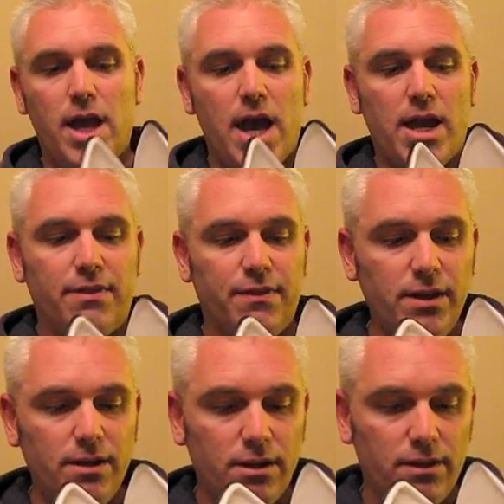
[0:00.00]
And I
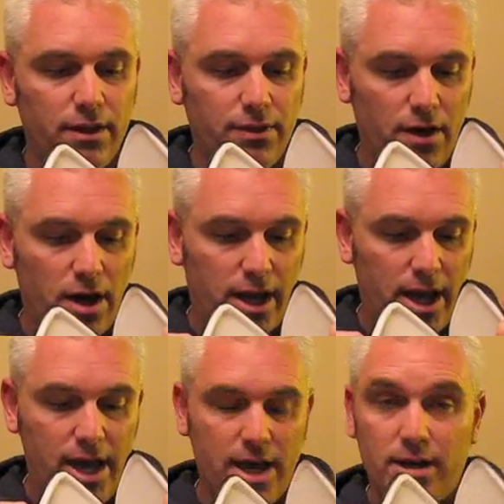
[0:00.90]
think they thought
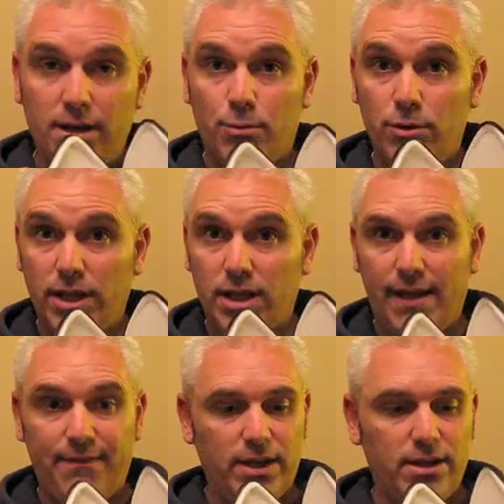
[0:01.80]
ahead, and I'm really
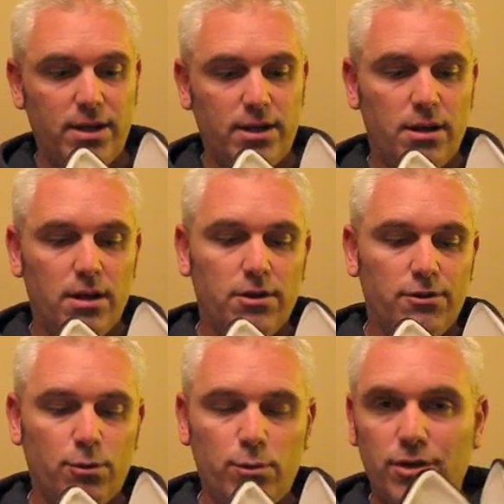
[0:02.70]
glad they did.
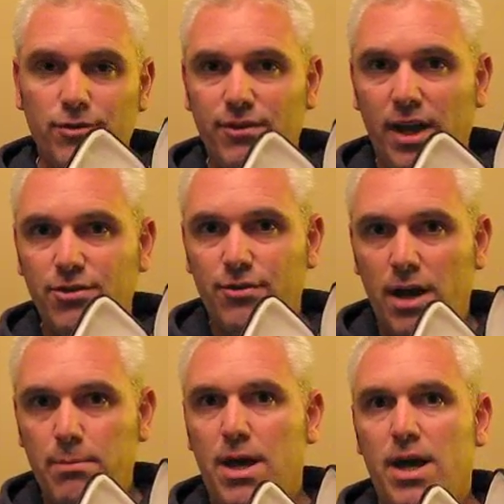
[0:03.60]
So when you slide your
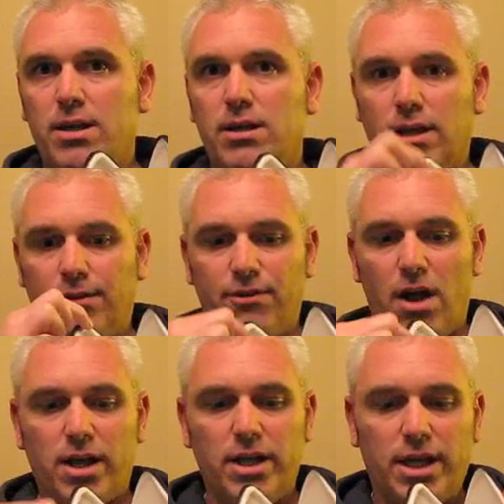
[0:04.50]
iPad in, it's
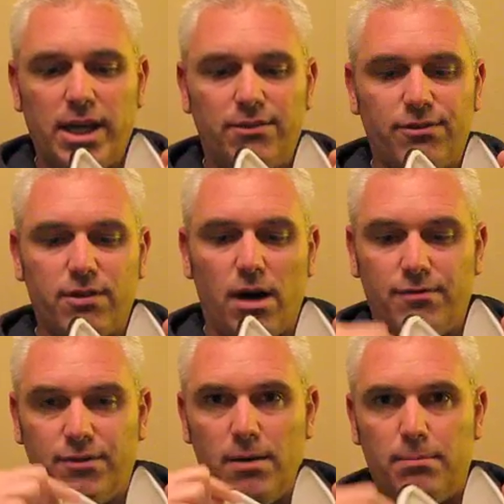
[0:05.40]
not going to get
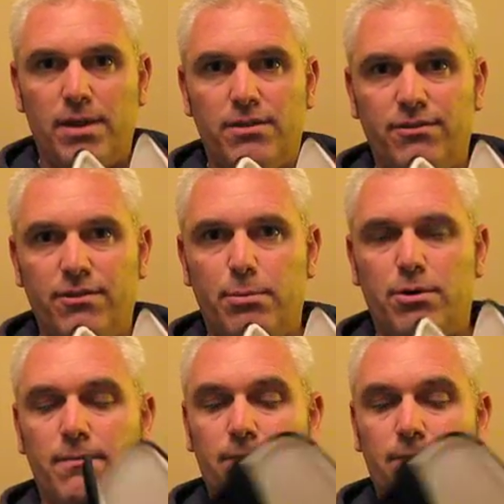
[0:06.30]
scuffed up by the zipper.